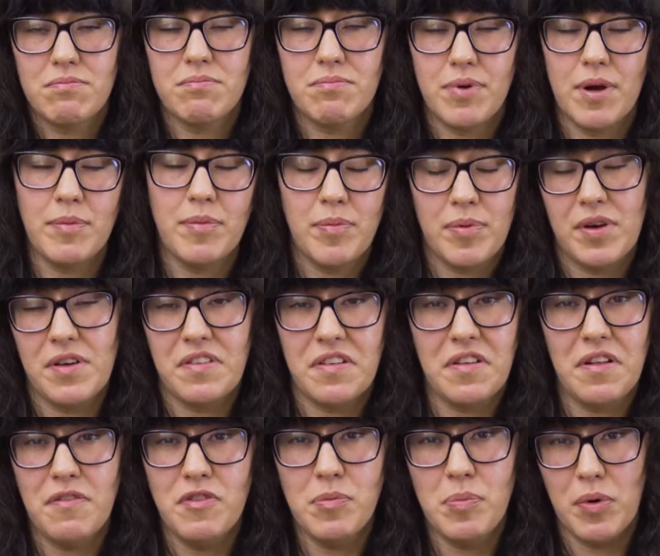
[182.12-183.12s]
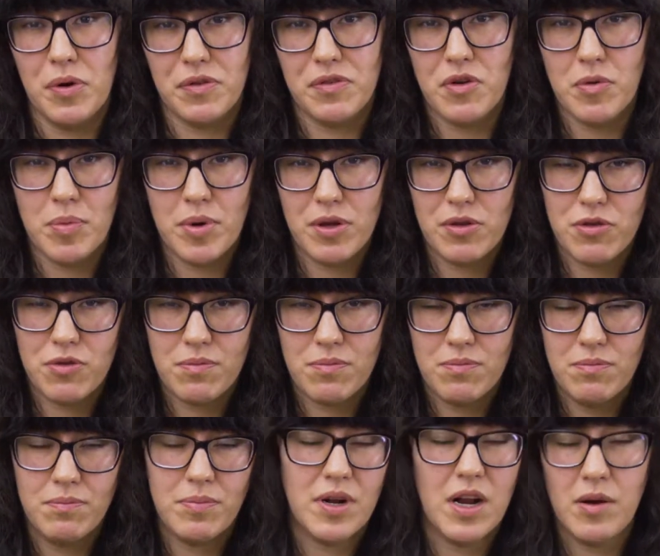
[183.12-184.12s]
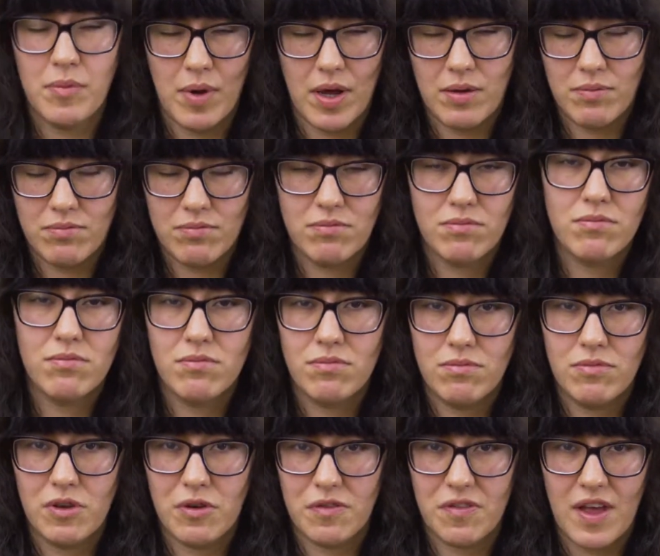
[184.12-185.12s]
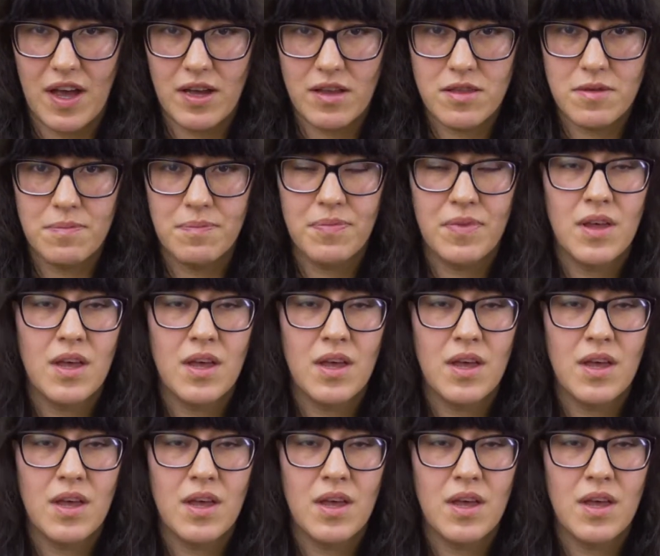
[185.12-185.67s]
Probably because I love the book so much. But anyway, there's that.